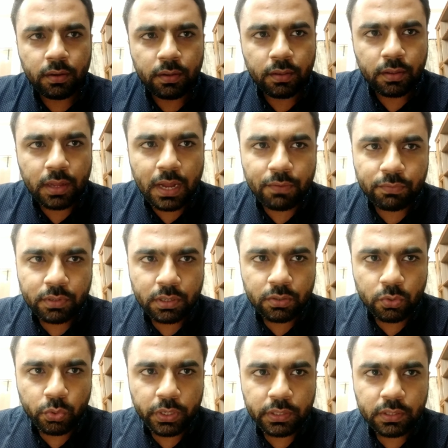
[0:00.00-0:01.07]
after
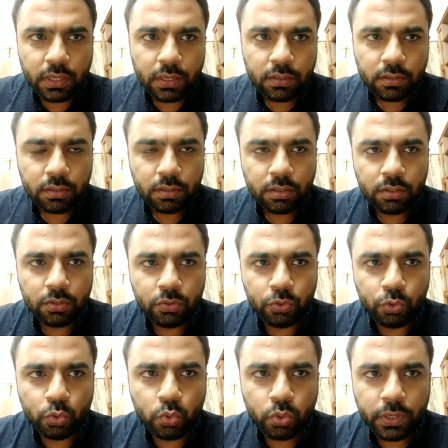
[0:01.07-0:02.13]
doing that,
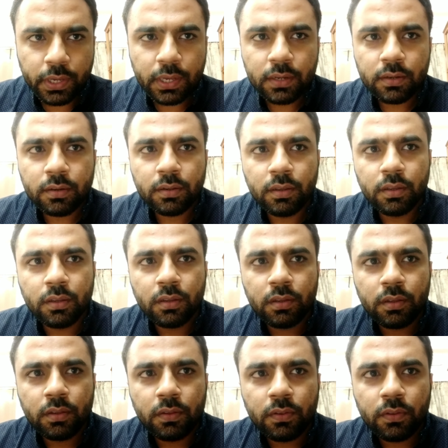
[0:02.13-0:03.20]
you can
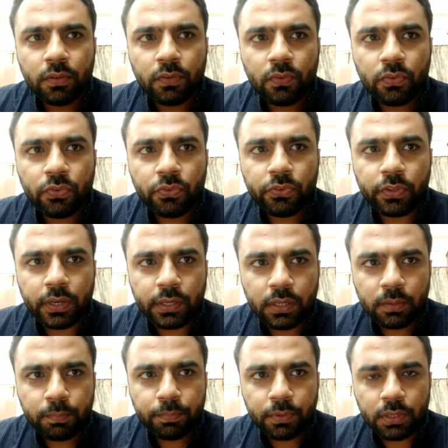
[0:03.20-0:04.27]
set
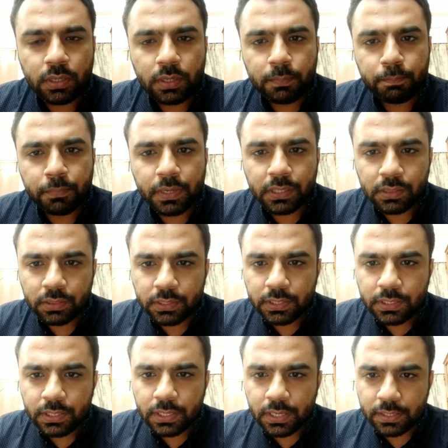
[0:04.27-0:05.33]
up a
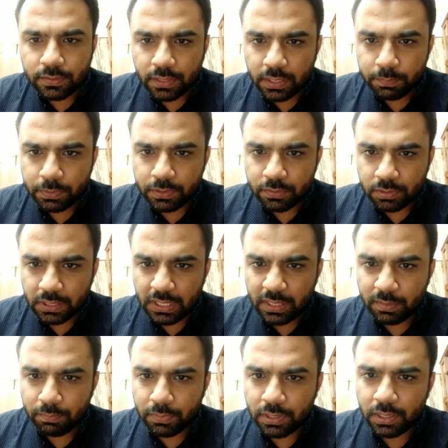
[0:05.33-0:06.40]
monthly SIP
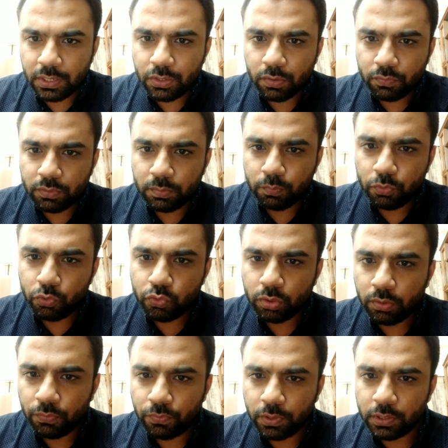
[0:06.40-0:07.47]
scheme in any of the
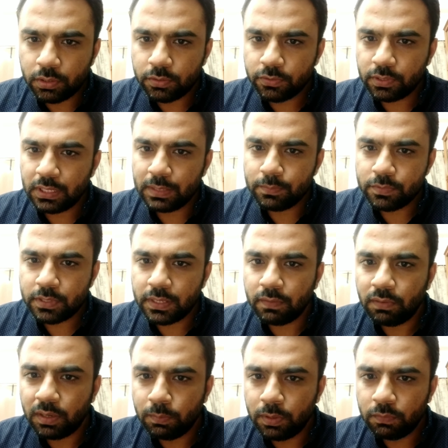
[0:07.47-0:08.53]
mutual fund schemes
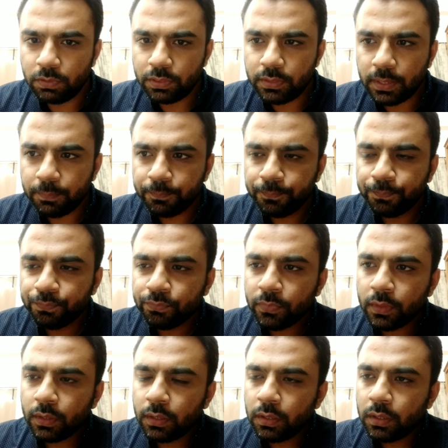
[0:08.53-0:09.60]
available with them.
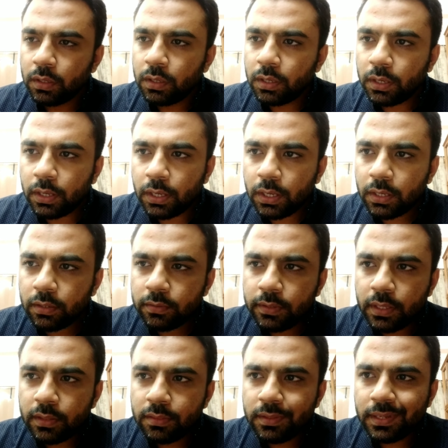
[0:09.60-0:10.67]
And
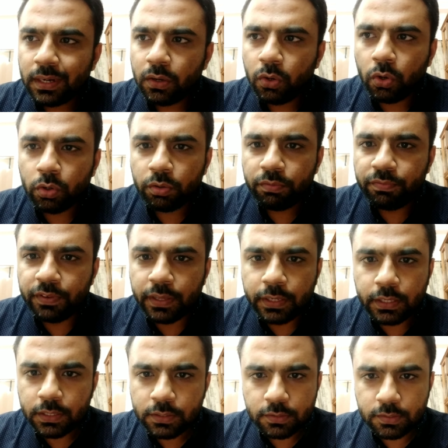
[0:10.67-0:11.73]
then there are a lot of
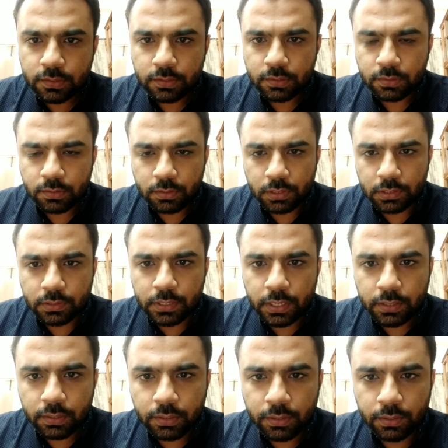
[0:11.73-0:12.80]
variants in that.